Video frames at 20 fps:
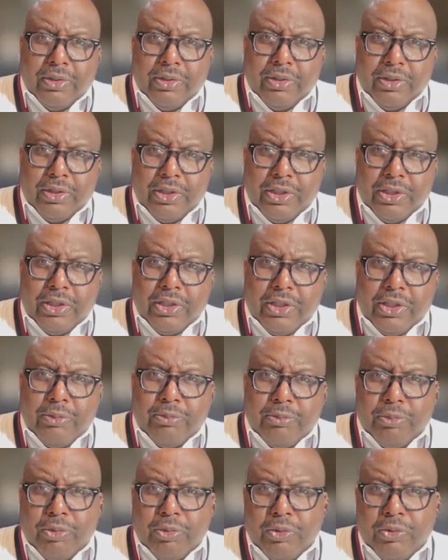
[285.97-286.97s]
He
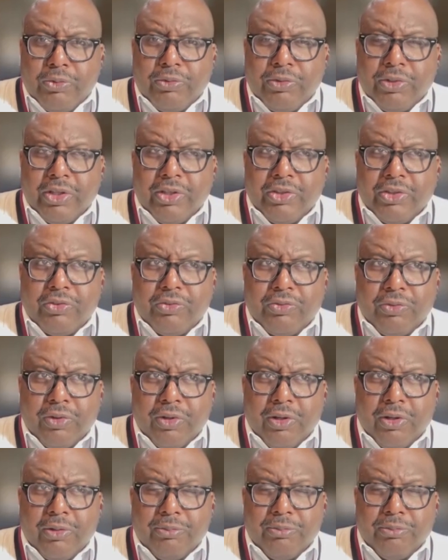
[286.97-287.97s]
moved us
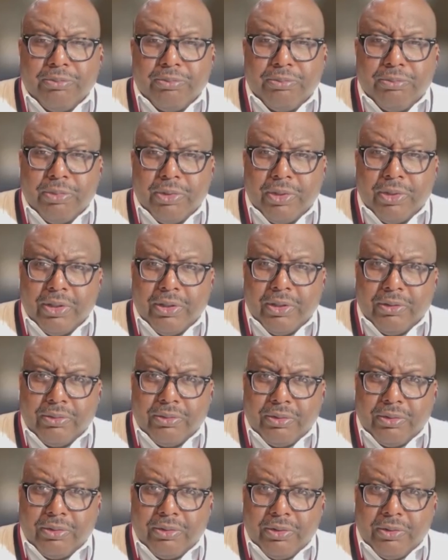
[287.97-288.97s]
from the
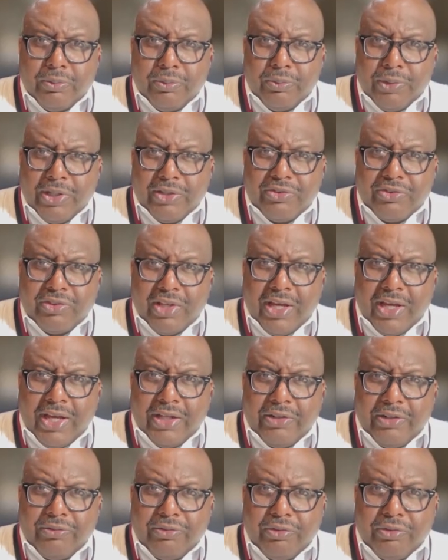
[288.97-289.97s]
west
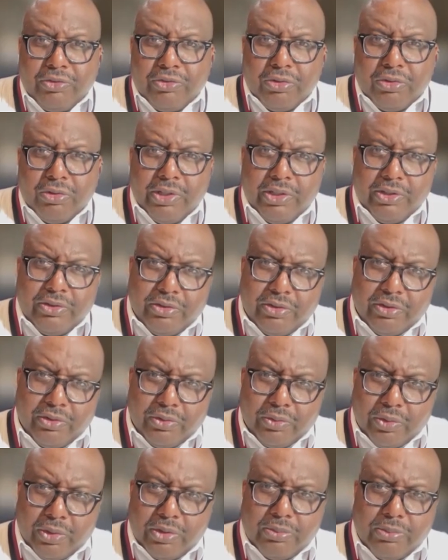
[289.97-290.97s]
side of Detroit to the
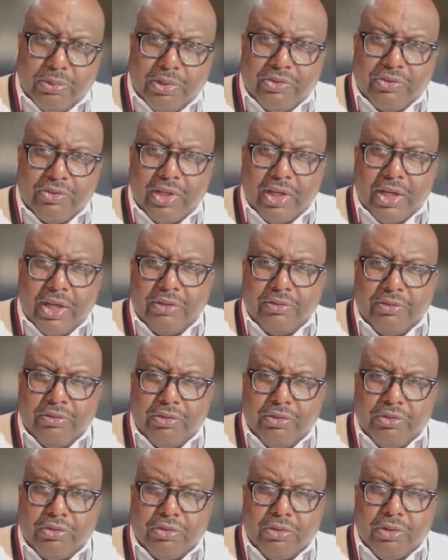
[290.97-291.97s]
northwest side of
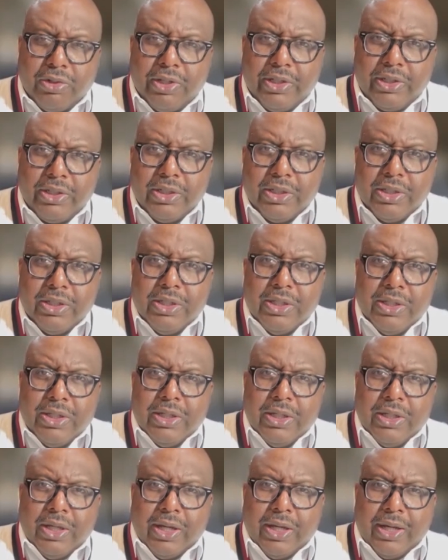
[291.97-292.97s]
Detroit,
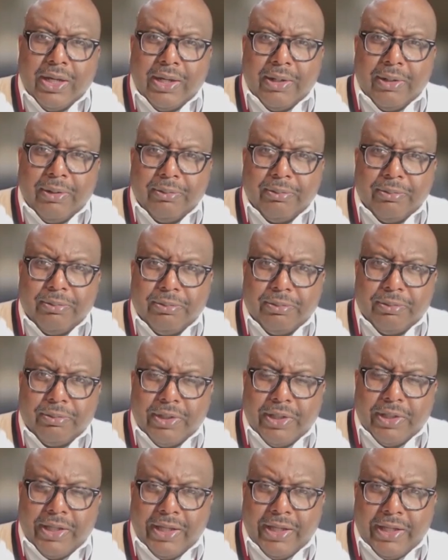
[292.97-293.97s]

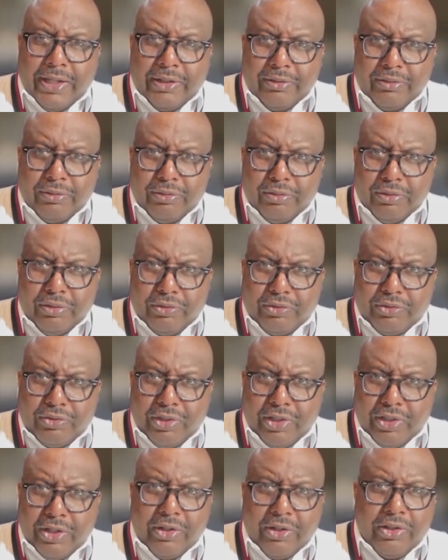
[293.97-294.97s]
and to
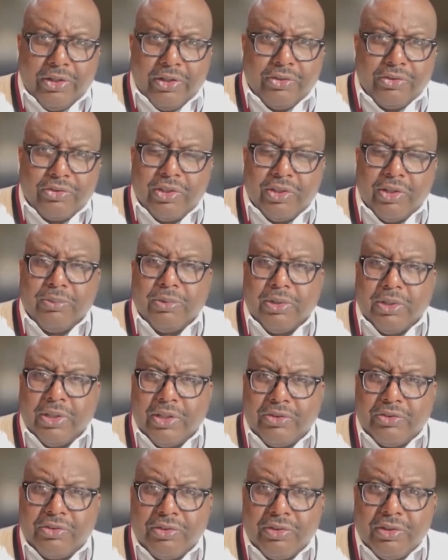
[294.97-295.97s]
areas that were
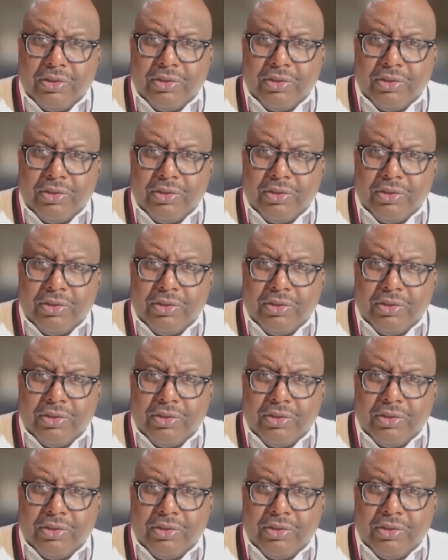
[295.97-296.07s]
less